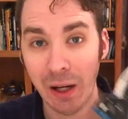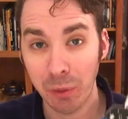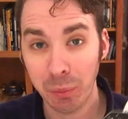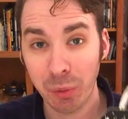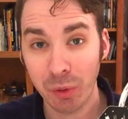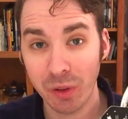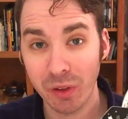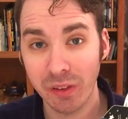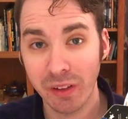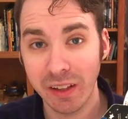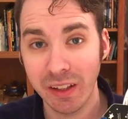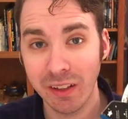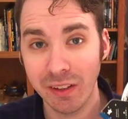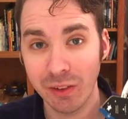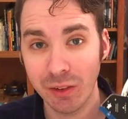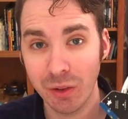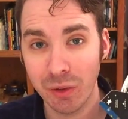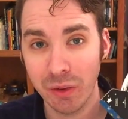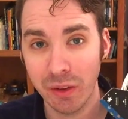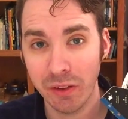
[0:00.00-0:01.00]
I'll put a link
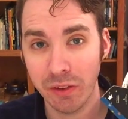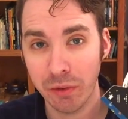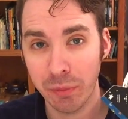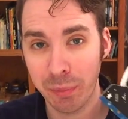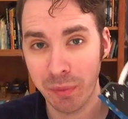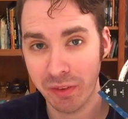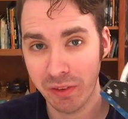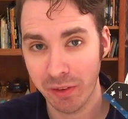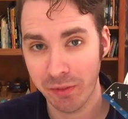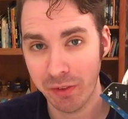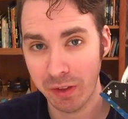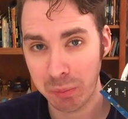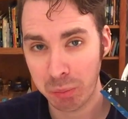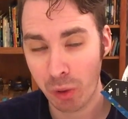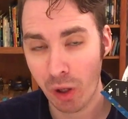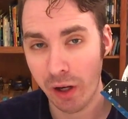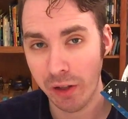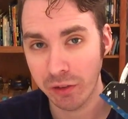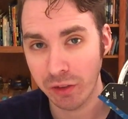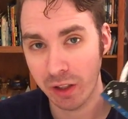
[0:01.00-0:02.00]
to this specific
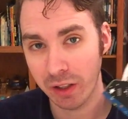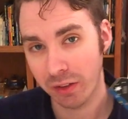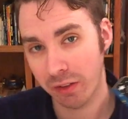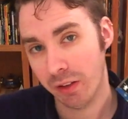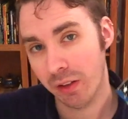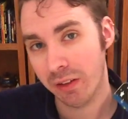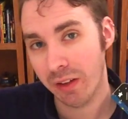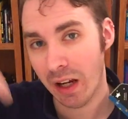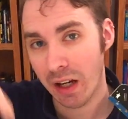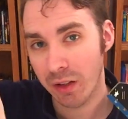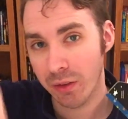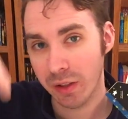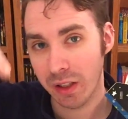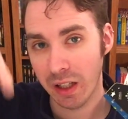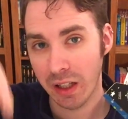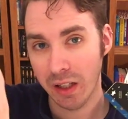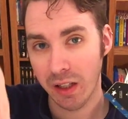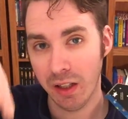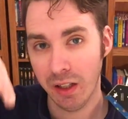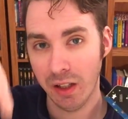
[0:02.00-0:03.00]
project down
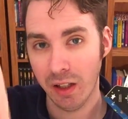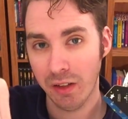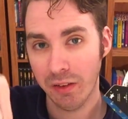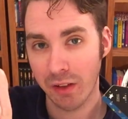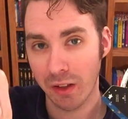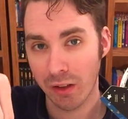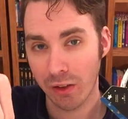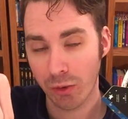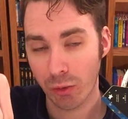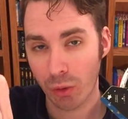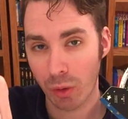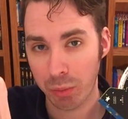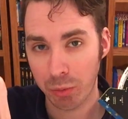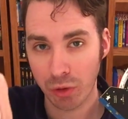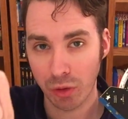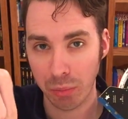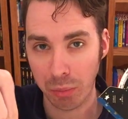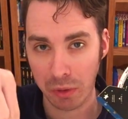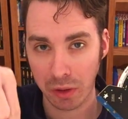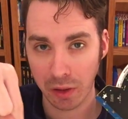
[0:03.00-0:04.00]
in the
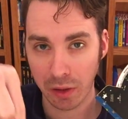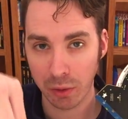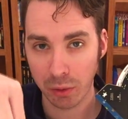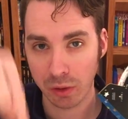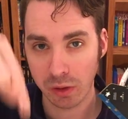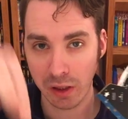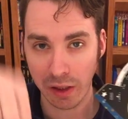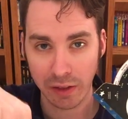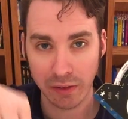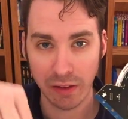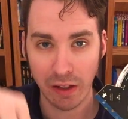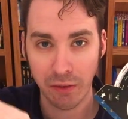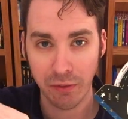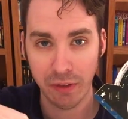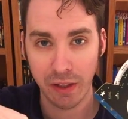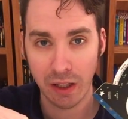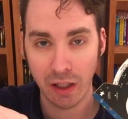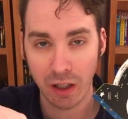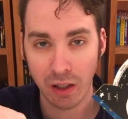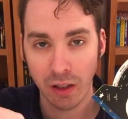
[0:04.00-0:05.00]
description below. Click down
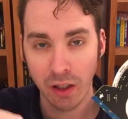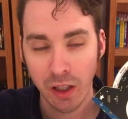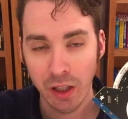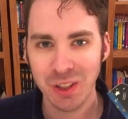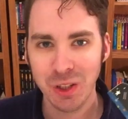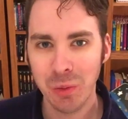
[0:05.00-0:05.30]
there.